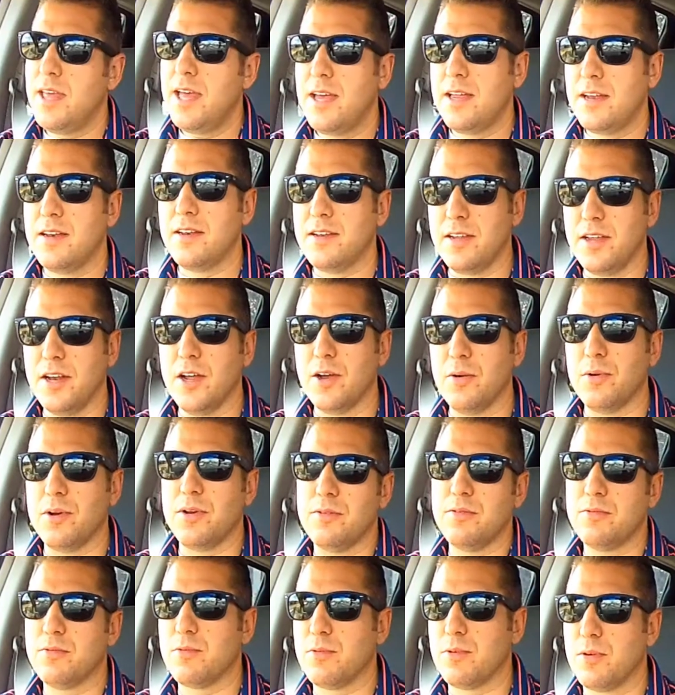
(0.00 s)
Then and you know
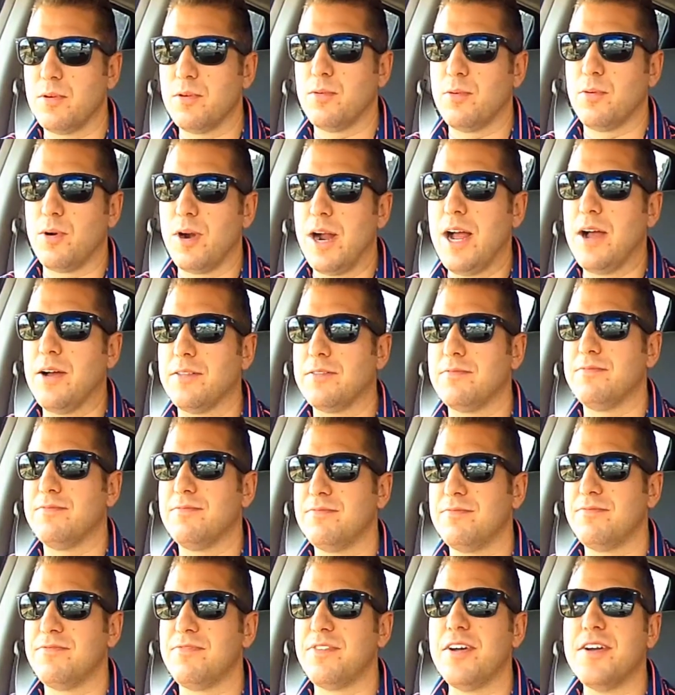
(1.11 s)
when we're out
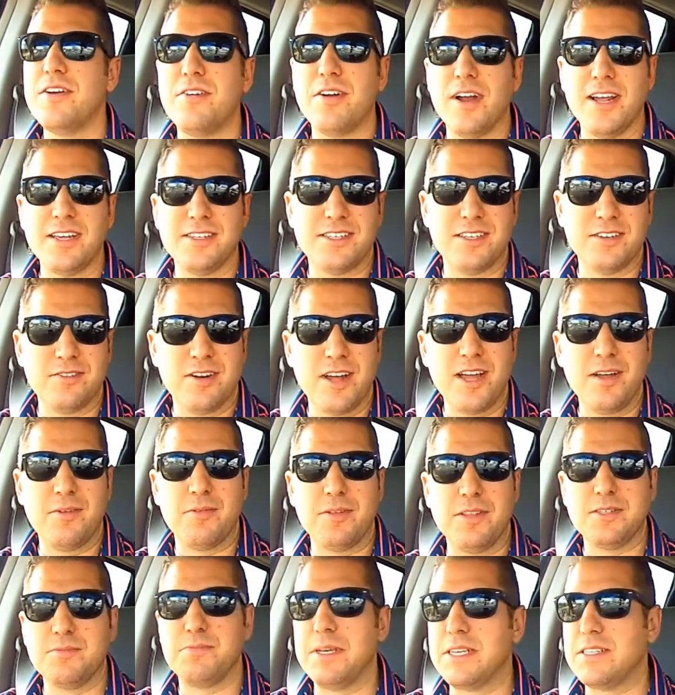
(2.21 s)
fundraising, right,
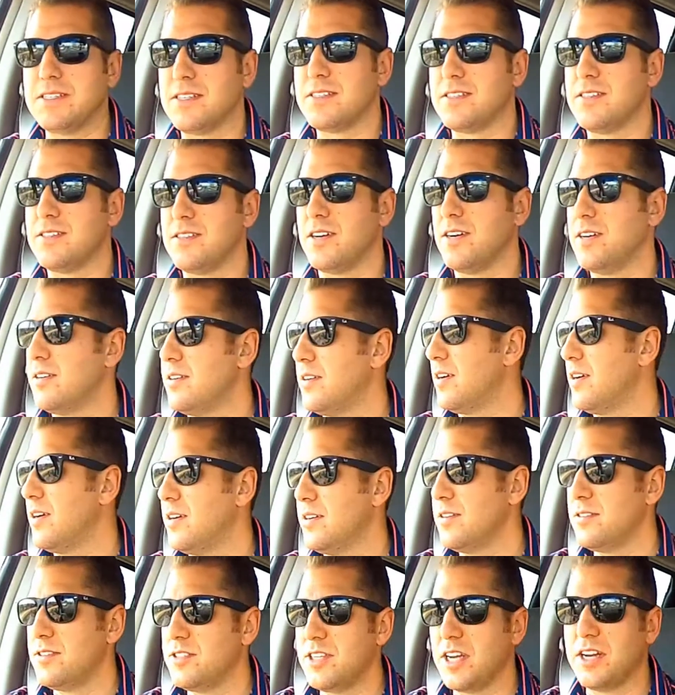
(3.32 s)
where these businesses are,
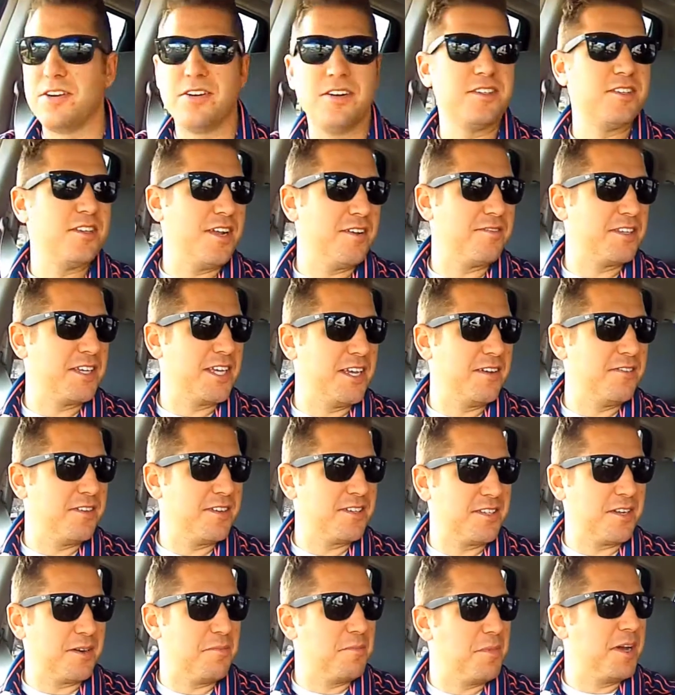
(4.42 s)
are generous enough to give
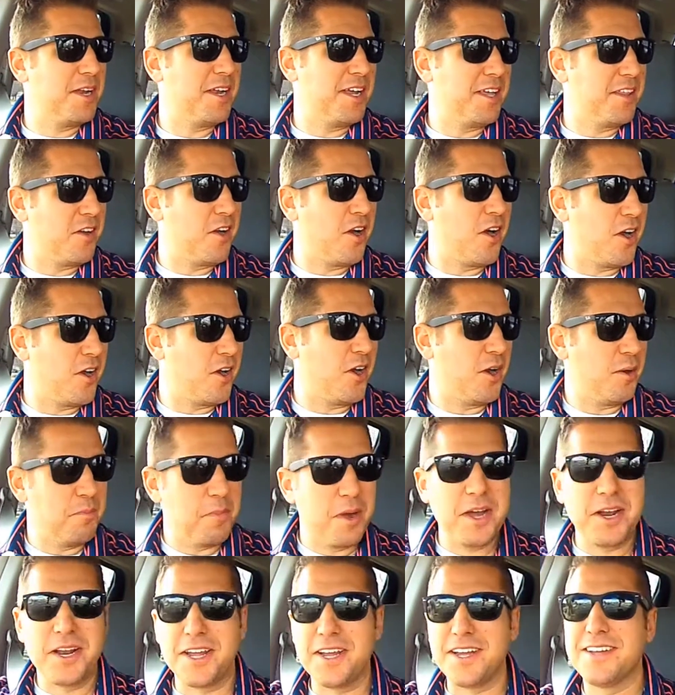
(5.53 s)
us their money, their yeah.
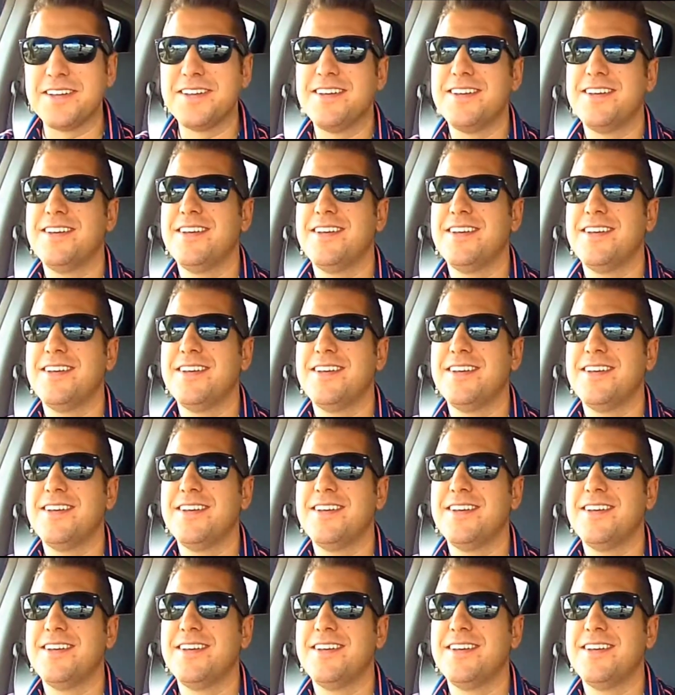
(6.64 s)
money.